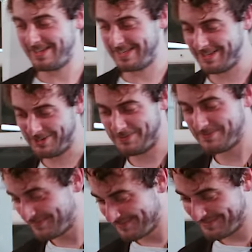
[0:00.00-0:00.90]
I don't know.
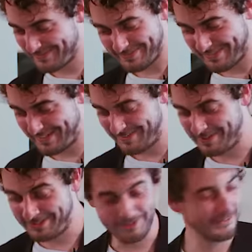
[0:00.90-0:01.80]

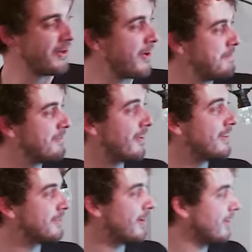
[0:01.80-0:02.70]
We don't know him in
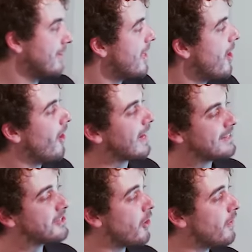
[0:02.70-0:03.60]
French, so I don't. Okay,
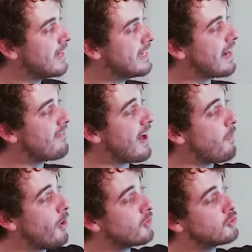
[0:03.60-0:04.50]
so here if I
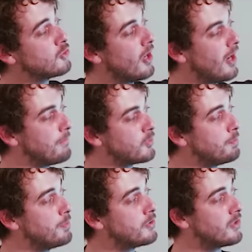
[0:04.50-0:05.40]
want
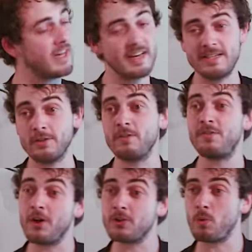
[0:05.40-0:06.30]
to put an ID on the
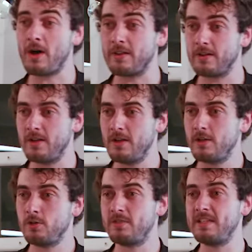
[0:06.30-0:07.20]
first one,
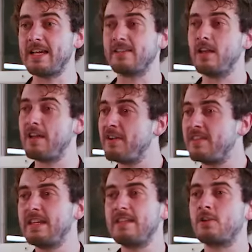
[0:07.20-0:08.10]
you see that
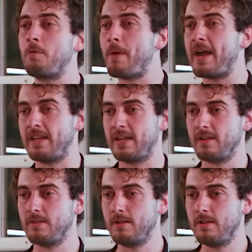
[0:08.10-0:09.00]
everything is combining